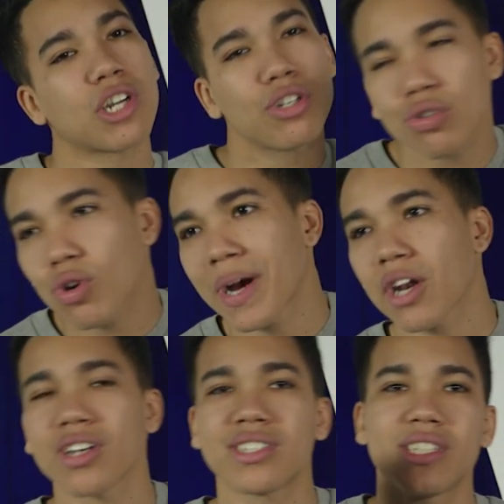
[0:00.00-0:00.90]
I could talk about
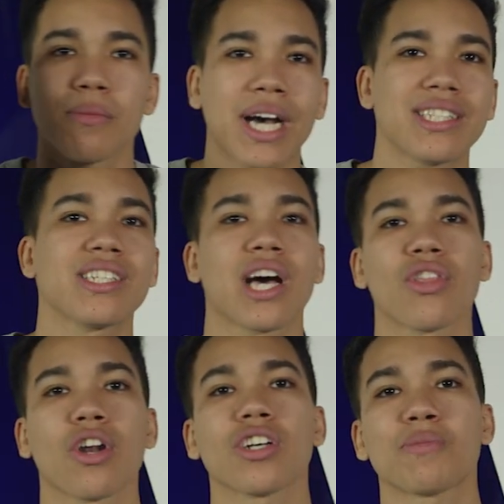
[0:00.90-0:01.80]
last season, but I did that in
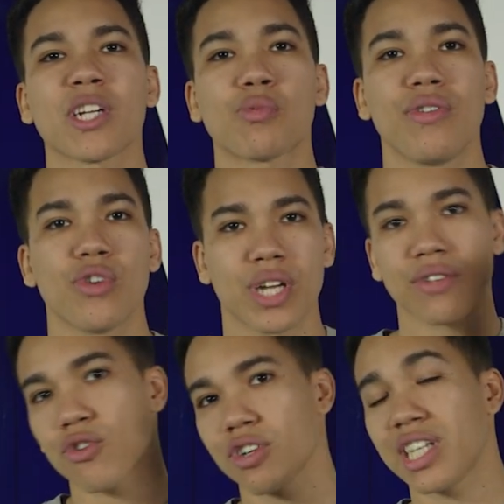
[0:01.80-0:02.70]
the last match preview
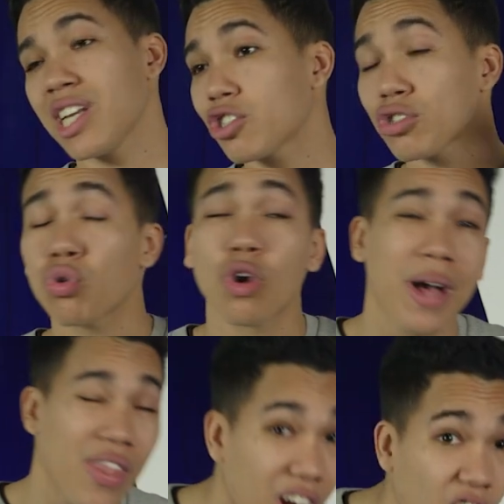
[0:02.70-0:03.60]
against Fiorentina. Let's just talk
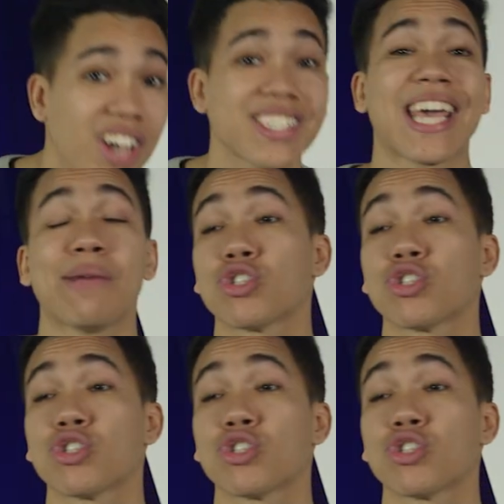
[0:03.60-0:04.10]
about the last game.